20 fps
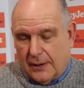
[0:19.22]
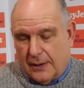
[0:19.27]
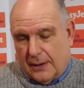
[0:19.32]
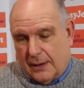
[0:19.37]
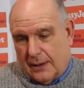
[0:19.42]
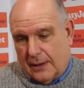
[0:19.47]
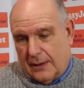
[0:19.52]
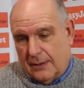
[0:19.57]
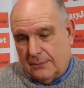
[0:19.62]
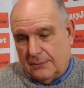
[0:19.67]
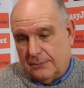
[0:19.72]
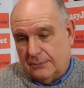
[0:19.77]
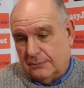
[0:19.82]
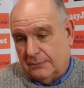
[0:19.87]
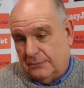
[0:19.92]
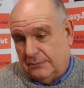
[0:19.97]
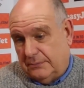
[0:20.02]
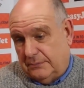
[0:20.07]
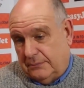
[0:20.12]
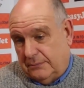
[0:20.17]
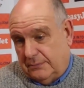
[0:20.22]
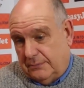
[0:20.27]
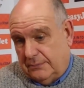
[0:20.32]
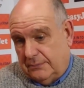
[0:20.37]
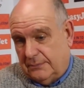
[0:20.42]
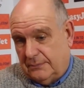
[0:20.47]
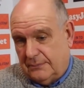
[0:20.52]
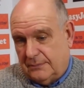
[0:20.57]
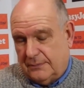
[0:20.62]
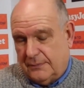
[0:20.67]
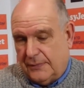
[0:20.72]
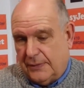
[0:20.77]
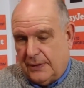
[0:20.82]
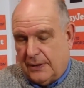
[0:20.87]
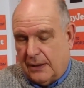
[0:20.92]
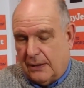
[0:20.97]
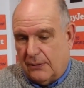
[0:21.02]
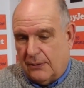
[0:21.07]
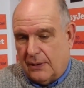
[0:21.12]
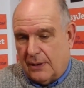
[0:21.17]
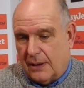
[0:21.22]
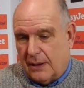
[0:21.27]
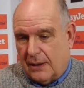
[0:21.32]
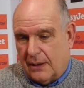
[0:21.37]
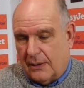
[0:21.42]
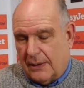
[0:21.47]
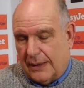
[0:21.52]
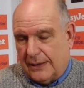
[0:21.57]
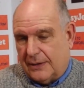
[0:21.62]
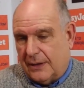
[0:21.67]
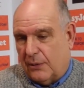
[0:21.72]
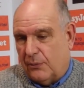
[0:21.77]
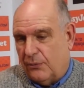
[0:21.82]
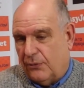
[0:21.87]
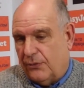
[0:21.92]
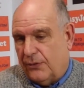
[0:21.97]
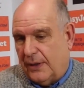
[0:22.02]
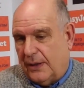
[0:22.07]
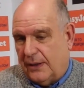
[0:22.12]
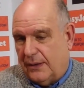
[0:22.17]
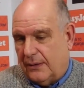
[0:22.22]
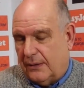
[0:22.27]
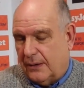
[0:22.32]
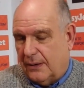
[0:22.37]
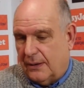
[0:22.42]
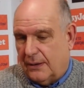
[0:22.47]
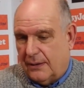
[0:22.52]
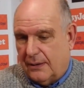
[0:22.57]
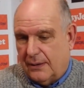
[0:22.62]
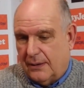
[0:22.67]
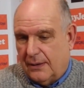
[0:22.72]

You know, I don't think that